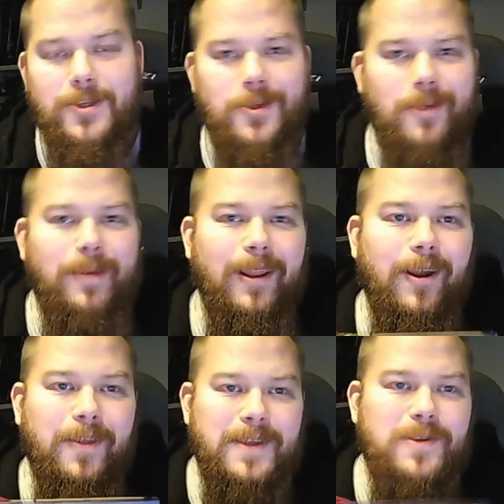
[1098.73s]
Should have been
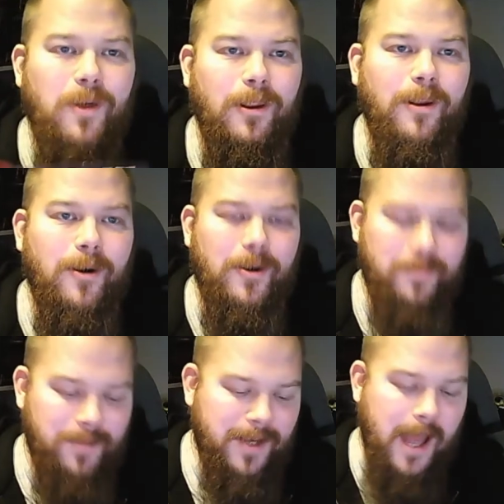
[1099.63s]
like this all along,
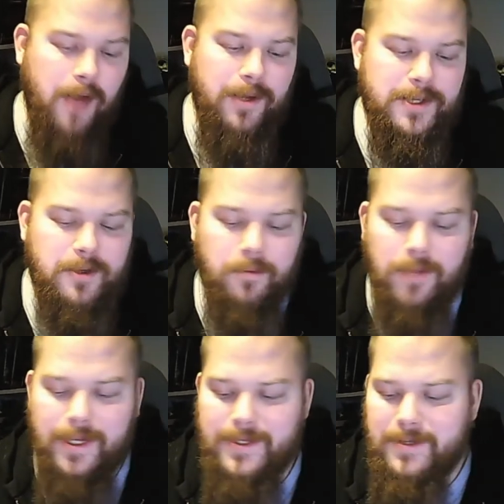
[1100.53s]
but now it is
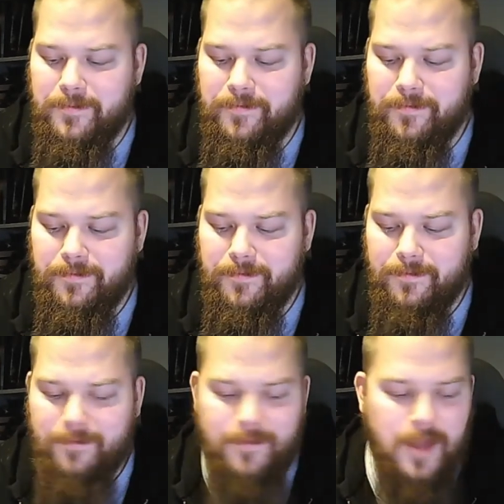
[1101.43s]
complete.
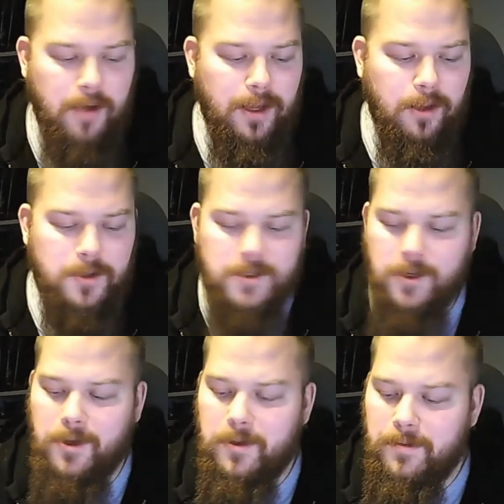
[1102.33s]
Now it looks
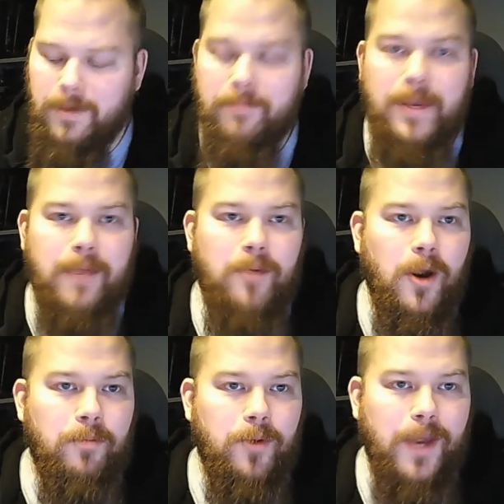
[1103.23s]
good in
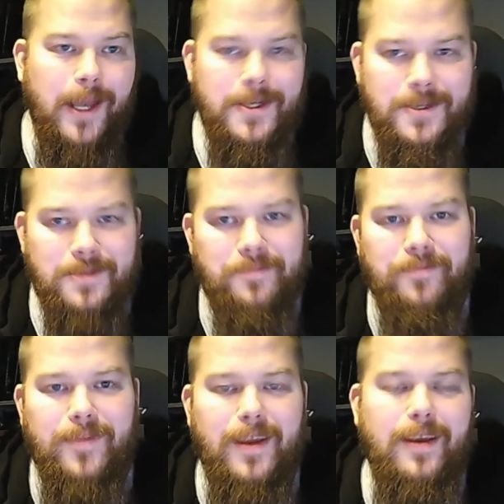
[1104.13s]
my bookcase.
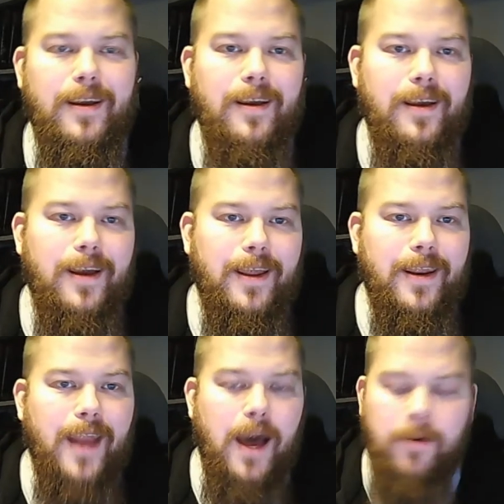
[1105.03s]

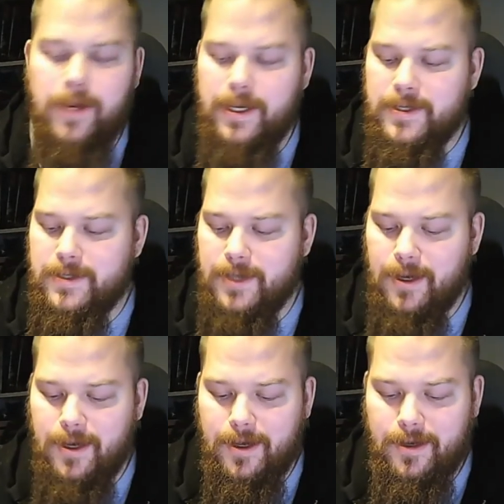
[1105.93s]
Now it is
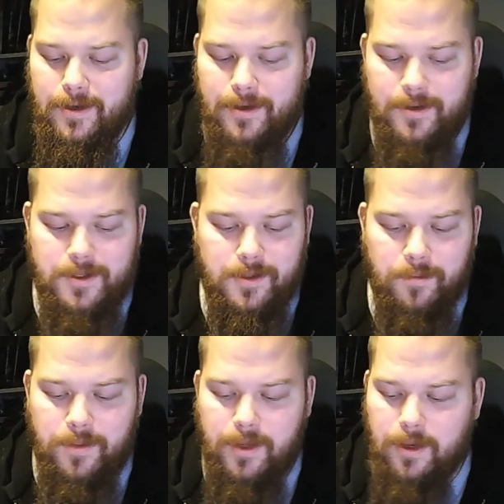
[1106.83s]

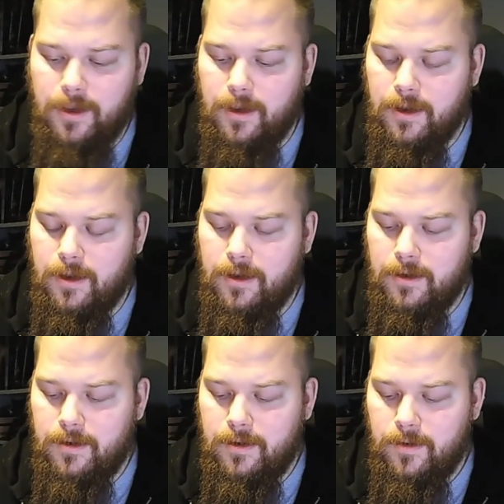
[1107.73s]
something
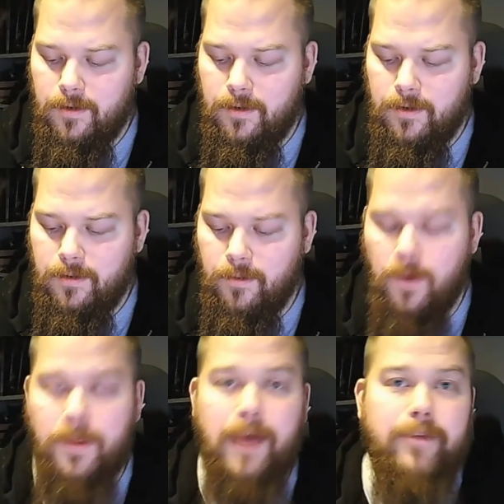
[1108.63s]

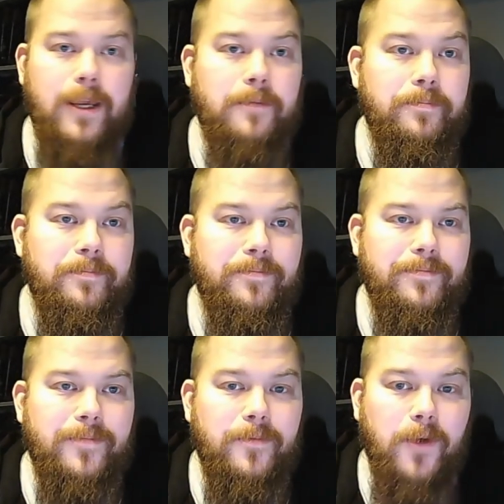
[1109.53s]
worth having.
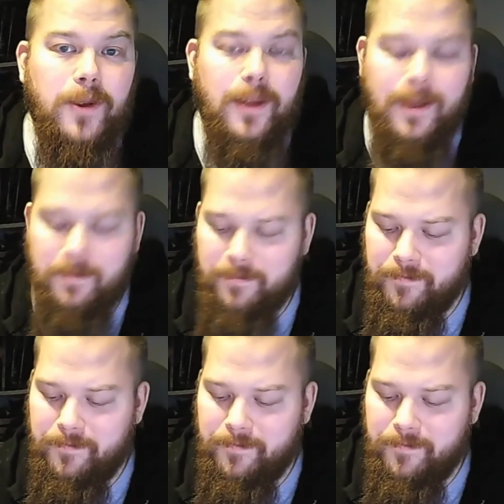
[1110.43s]
Finally.